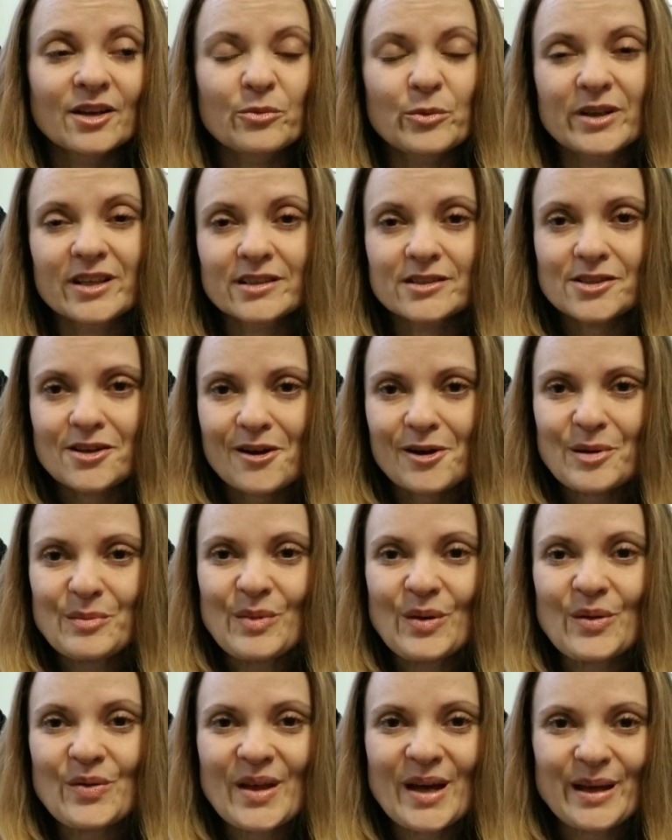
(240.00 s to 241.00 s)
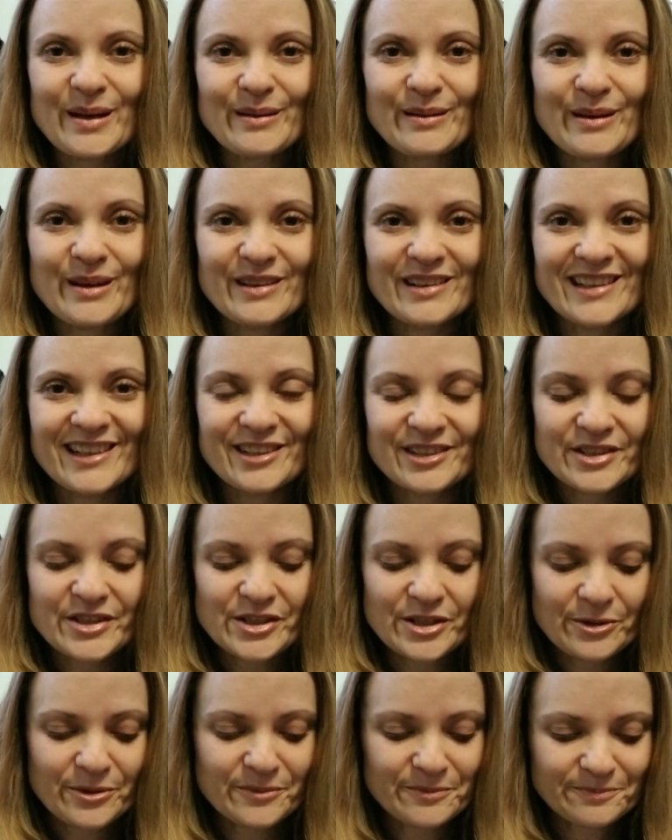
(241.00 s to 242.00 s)
We can talk about that a lot later
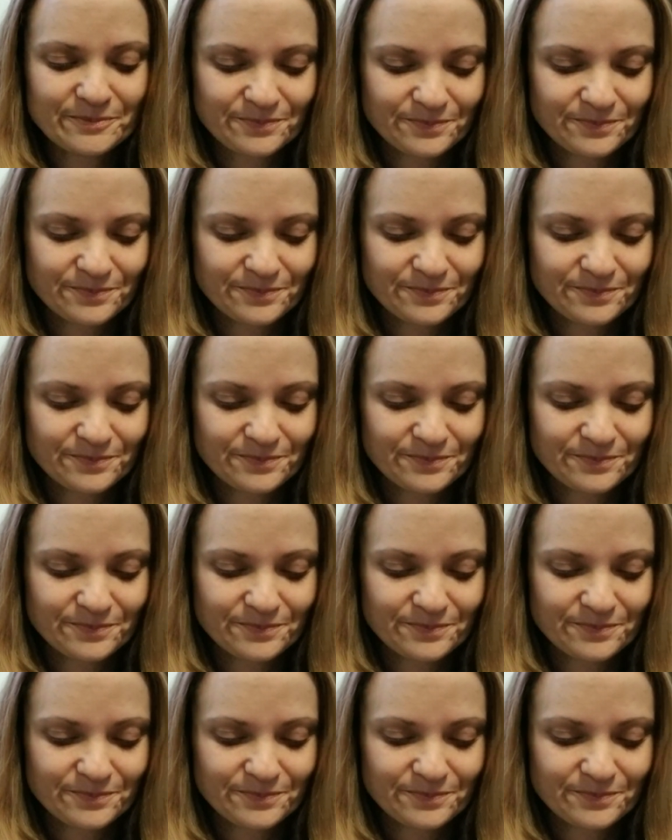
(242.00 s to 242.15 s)
too.